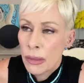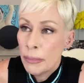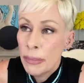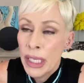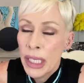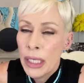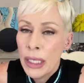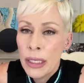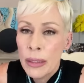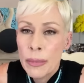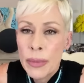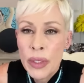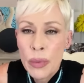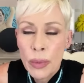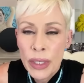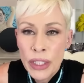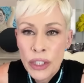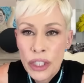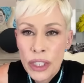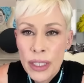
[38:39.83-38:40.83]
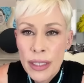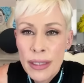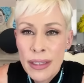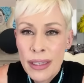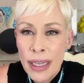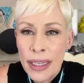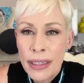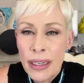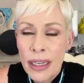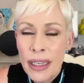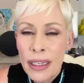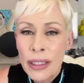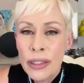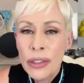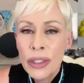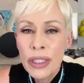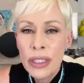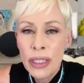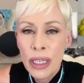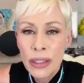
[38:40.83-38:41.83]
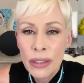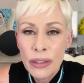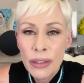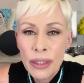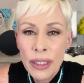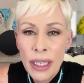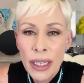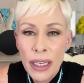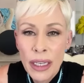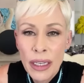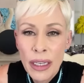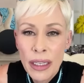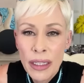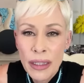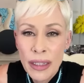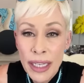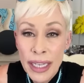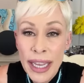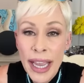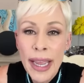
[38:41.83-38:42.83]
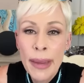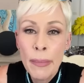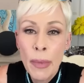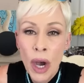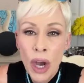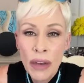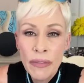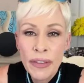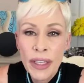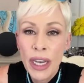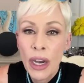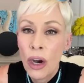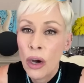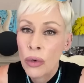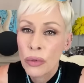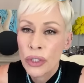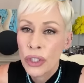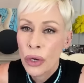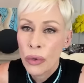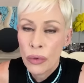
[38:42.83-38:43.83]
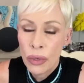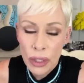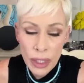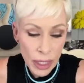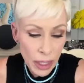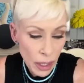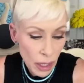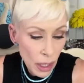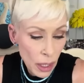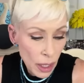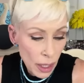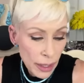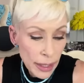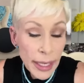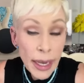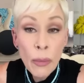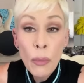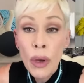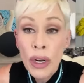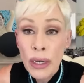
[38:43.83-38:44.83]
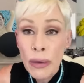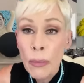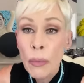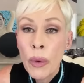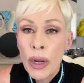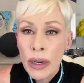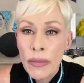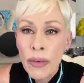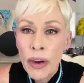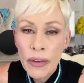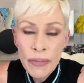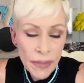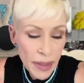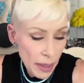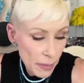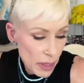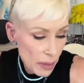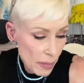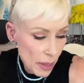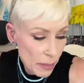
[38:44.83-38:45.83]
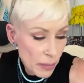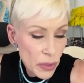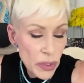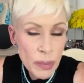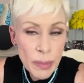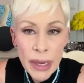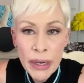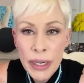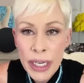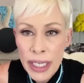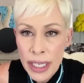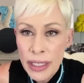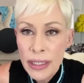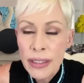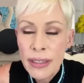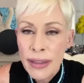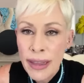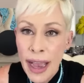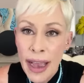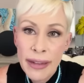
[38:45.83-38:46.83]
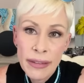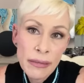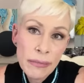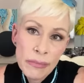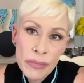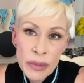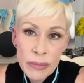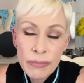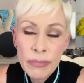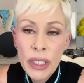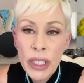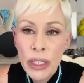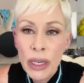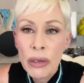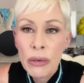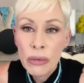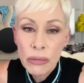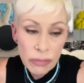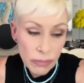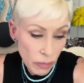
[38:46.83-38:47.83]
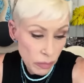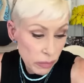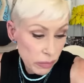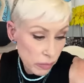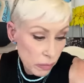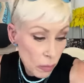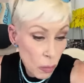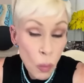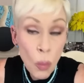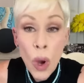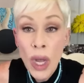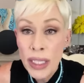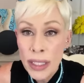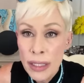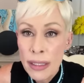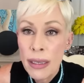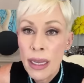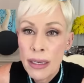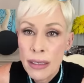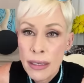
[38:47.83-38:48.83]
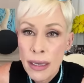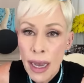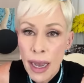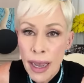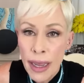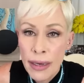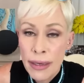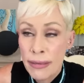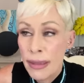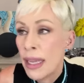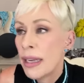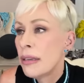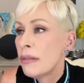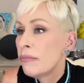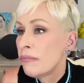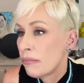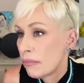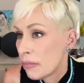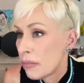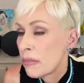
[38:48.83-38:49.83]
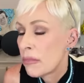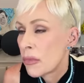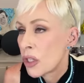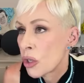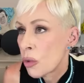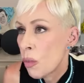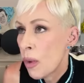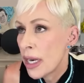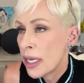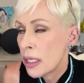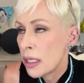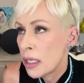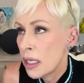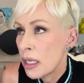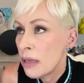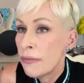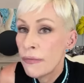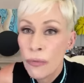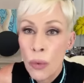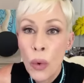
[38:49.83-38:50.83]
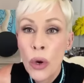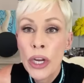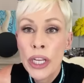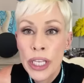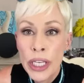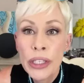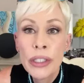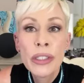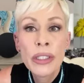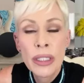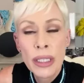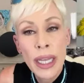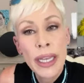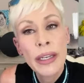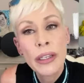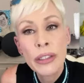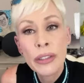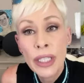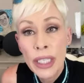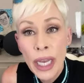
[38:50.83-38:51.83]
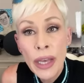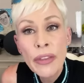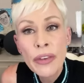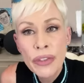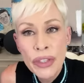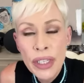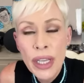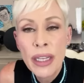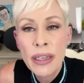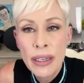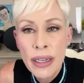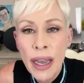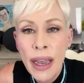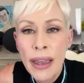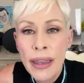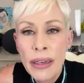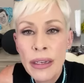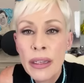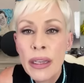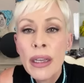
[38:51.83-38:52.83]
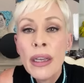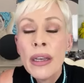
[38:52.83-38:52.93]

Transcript: mediums witches. And here's another thing. The gay mafia. Oh, totally. Yeah, one of our family members married into that, and, you know, one son died, and then 24 years later, the other son died.